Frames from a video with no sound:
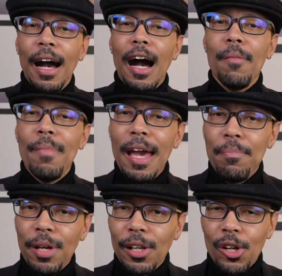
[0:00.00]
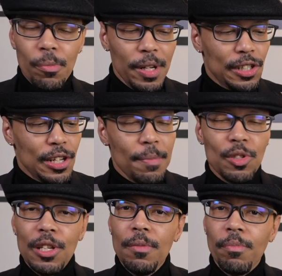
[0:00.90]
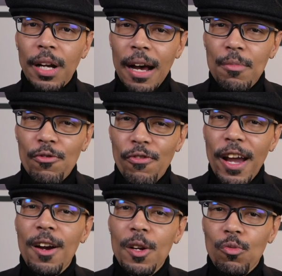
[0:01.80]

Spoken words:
I may be a little bit tipsy, but I'm a very